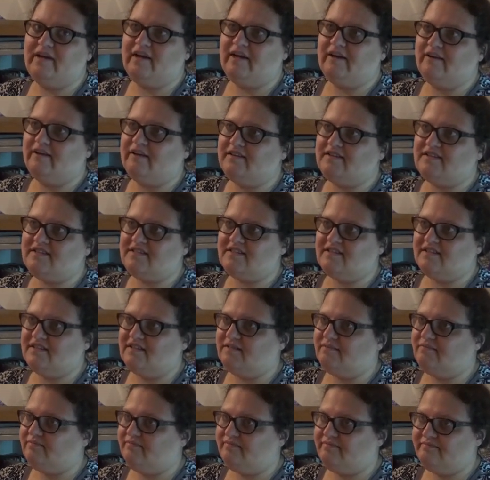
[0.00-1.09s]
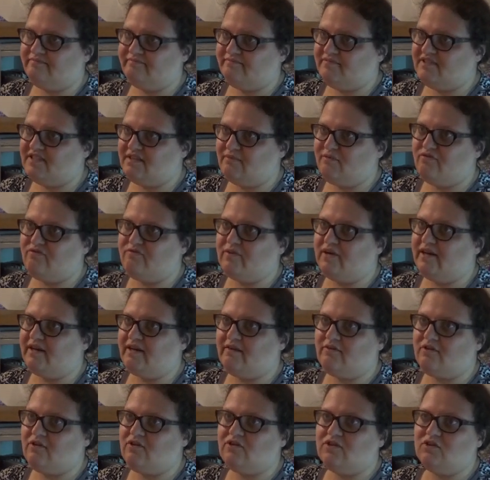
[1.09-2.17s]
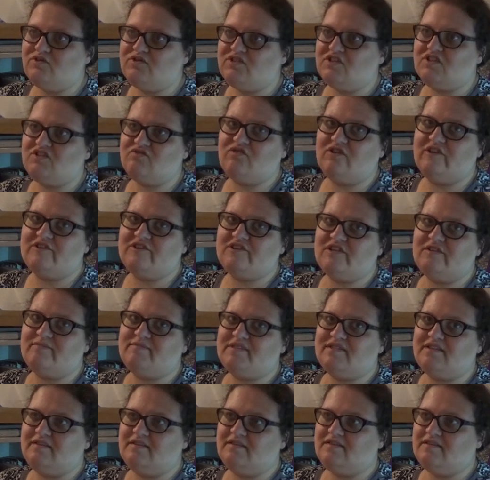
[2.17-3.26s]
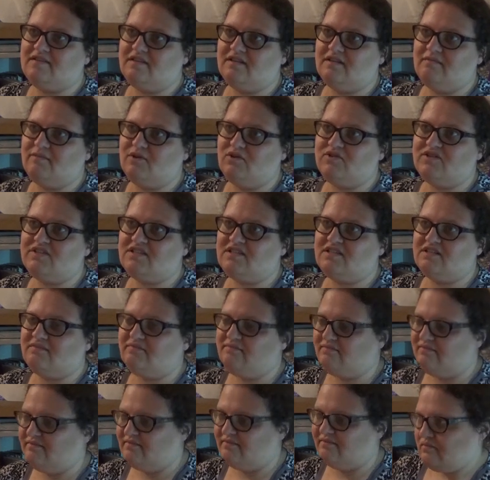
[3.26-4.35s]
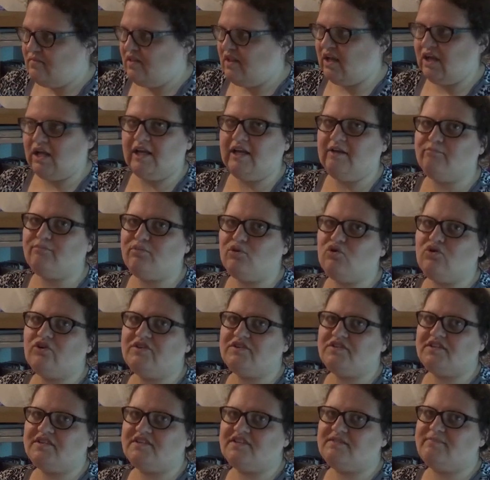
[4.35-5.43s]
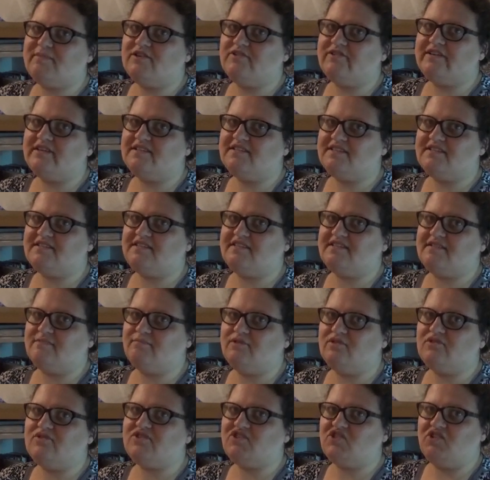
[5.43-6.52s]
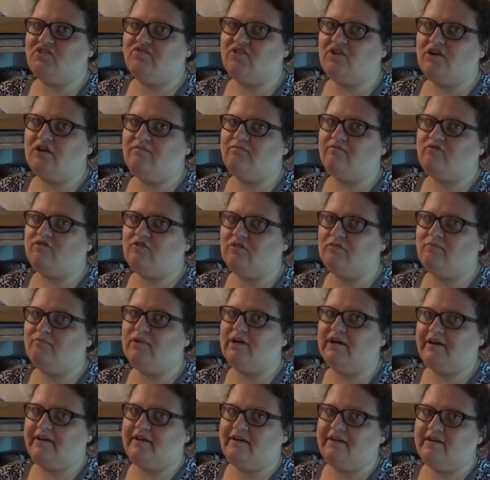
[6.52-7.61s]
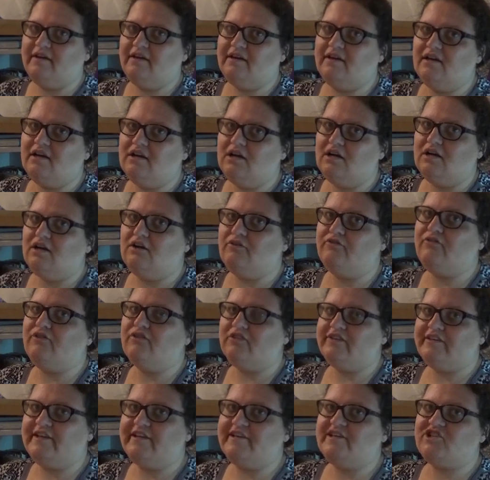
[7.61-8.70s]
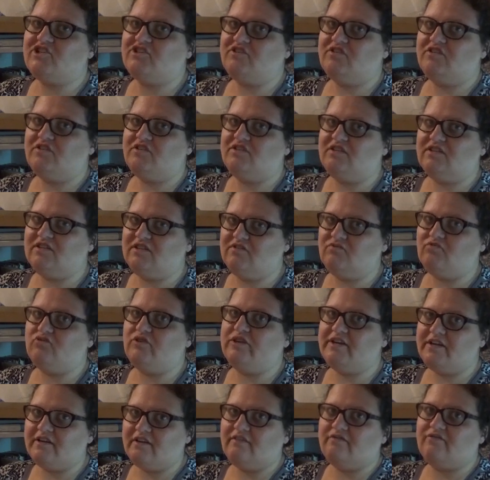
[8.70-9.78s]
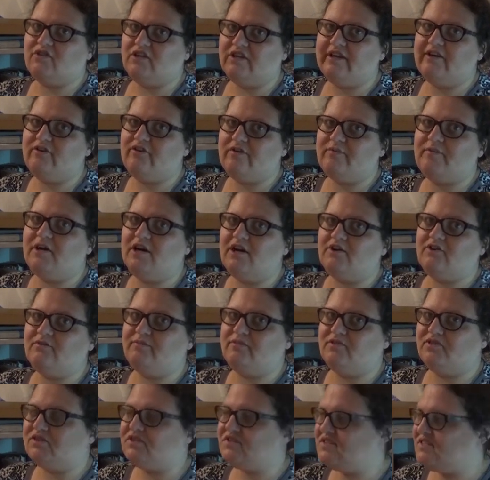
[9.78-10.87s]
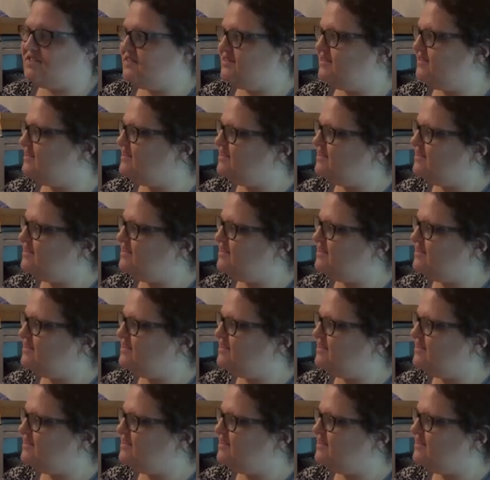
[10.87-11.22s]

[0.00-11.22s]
I, it's um, some of my closest friendships and uh, most important experiences as a person have come from my affiliation and reading of the Harry Potter books